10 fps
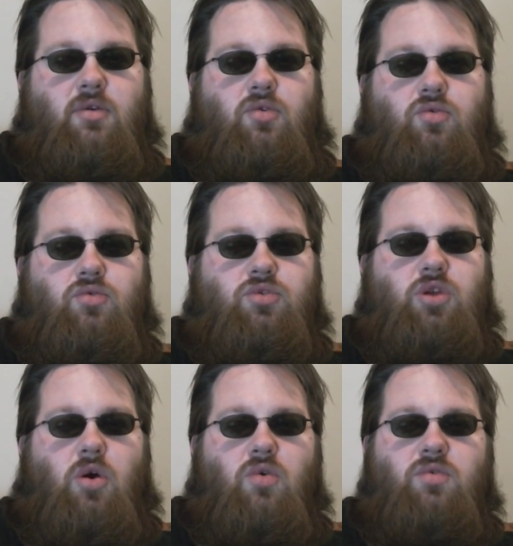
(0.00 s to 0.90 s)
whose
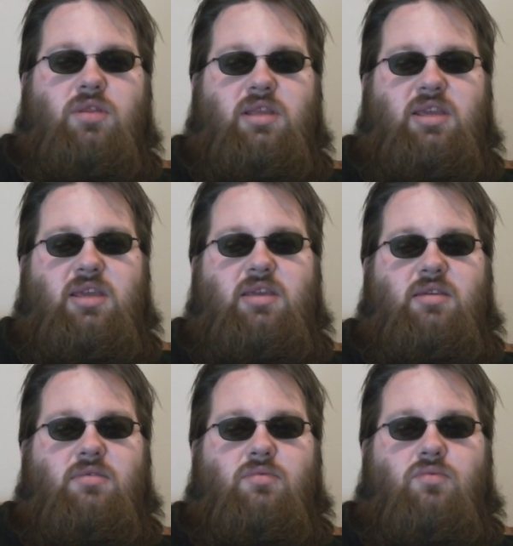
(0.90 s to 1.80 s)
only
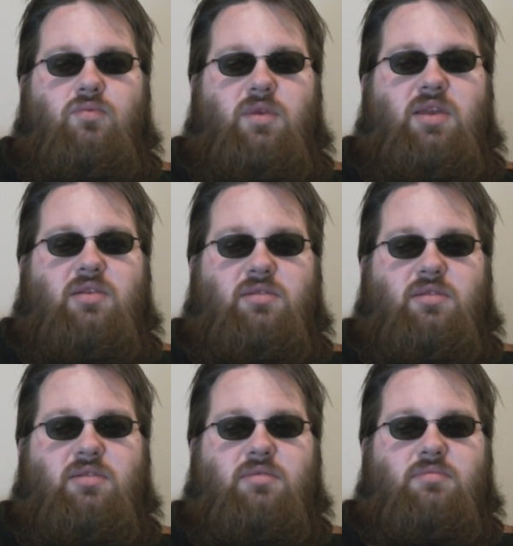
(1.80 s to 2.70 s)

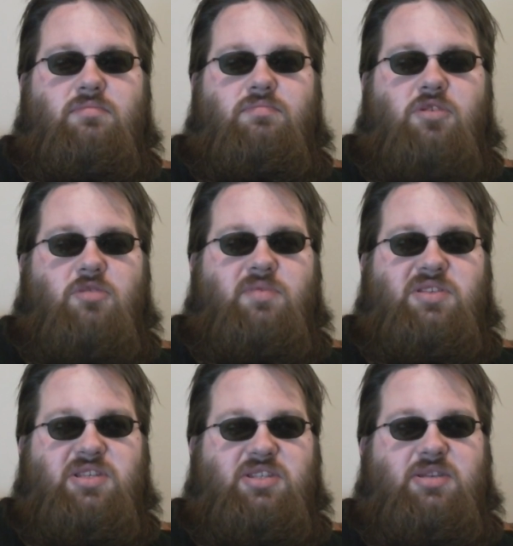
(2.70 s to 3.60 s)
real
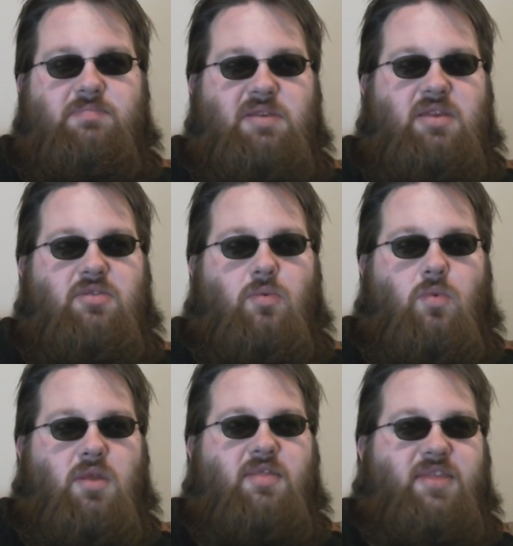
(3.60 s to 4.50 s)
purpose is to be the
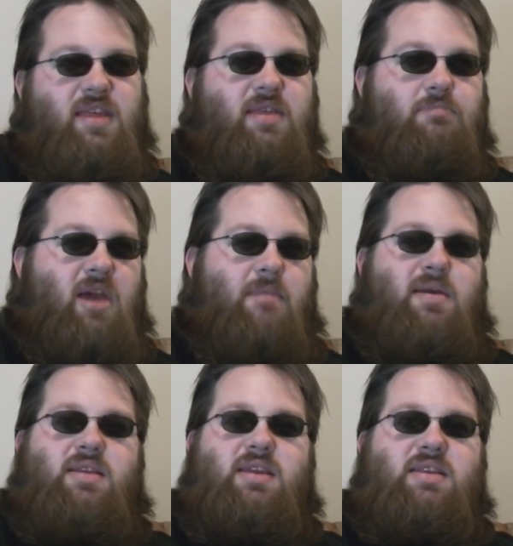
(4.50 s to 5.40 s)
one thing that
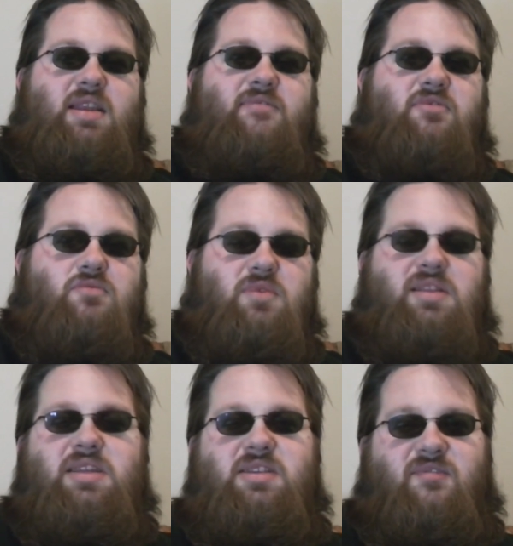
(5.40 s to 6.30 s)
Batman can never
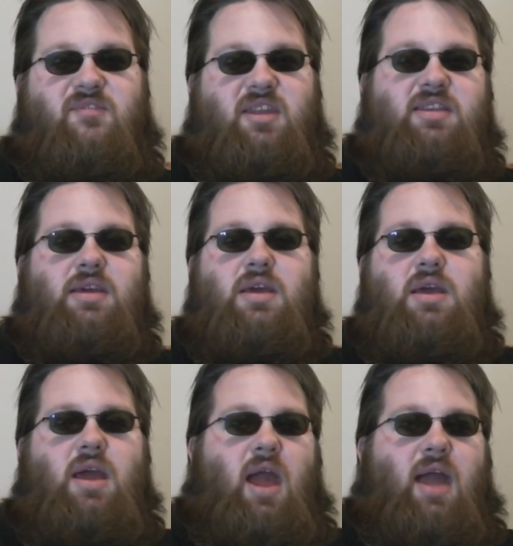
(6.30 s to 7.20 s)
really defeat.
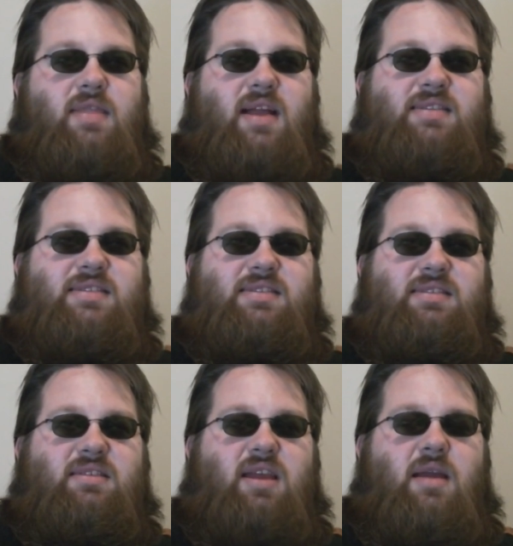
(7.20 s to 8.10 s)
And that's,
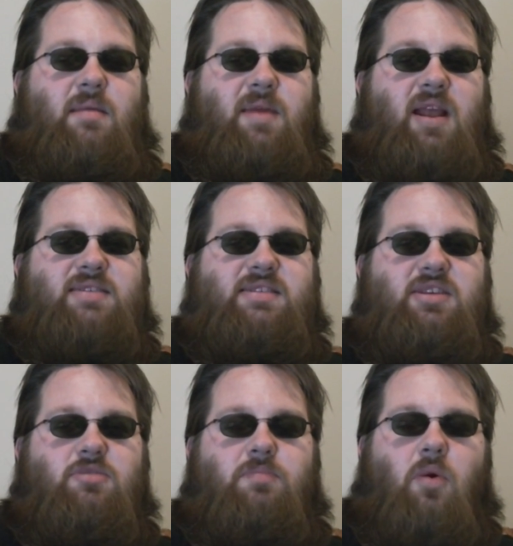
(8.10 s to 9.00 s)
I mean, I see
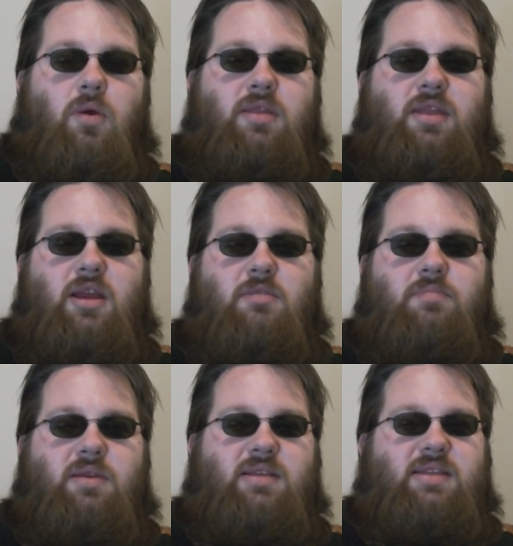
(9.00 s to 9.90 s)
your point there,
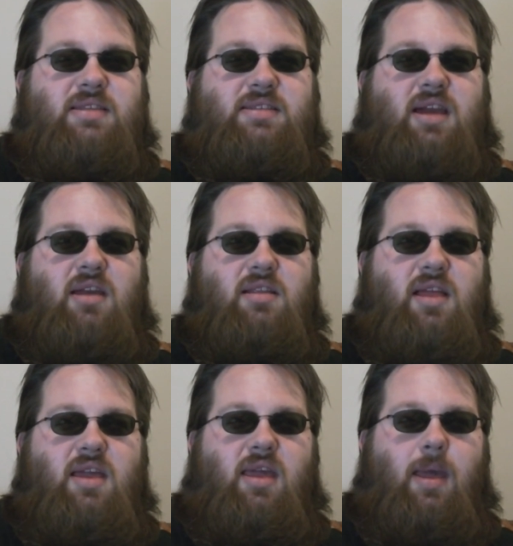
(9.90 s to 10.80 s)
but it's kind of
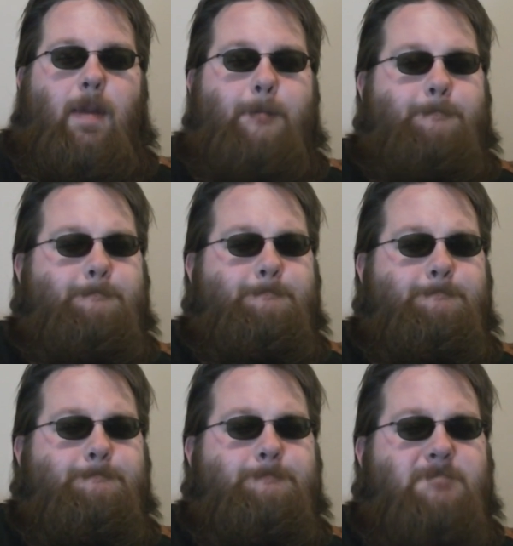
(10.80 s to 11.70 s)
like,
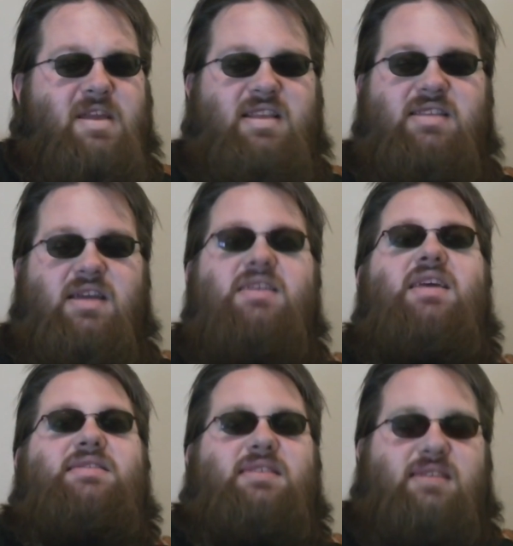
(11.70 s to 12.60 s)
it's
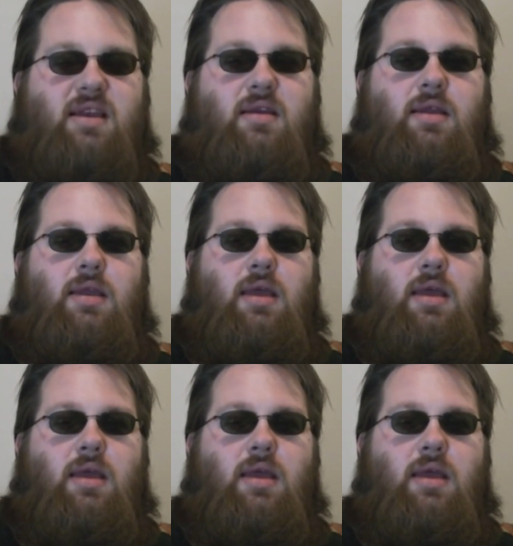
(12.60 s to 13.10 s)
unnecessary.